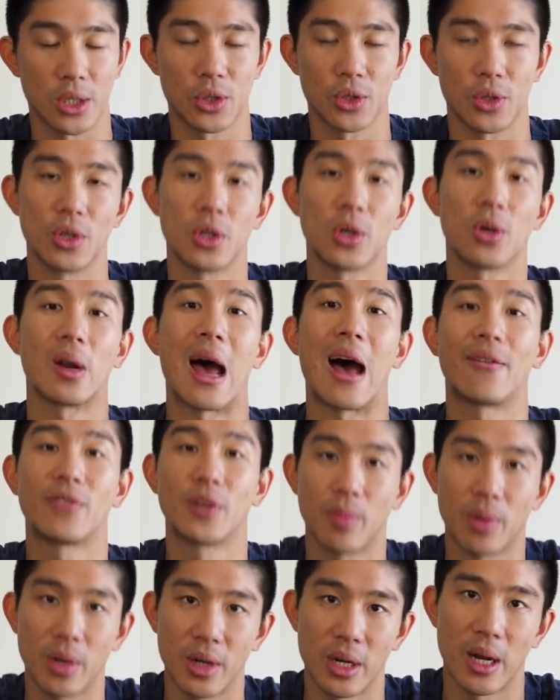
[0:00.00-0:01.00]
So you don't have to
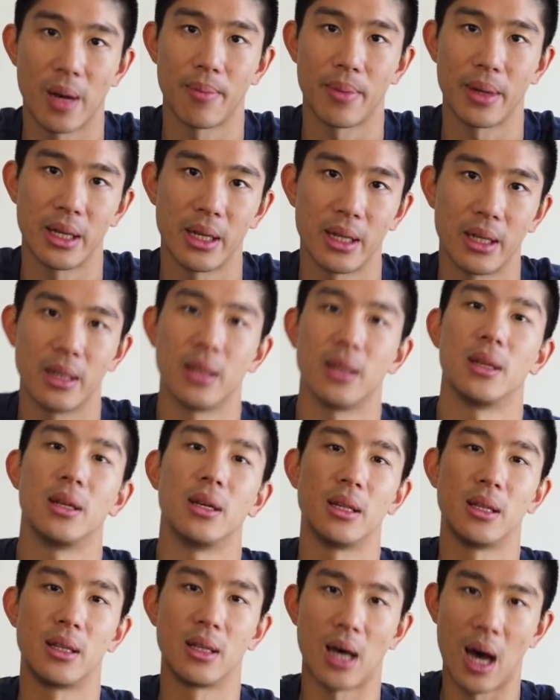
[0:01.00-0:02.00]
put it up in
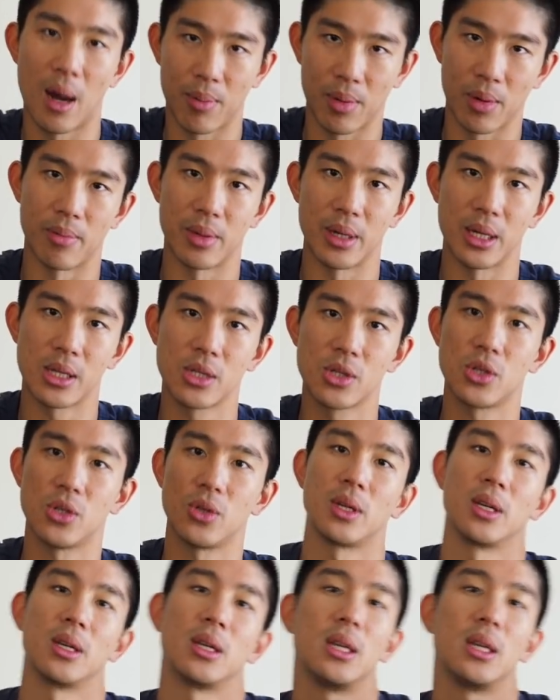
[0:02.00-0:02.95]
the upper bins. You can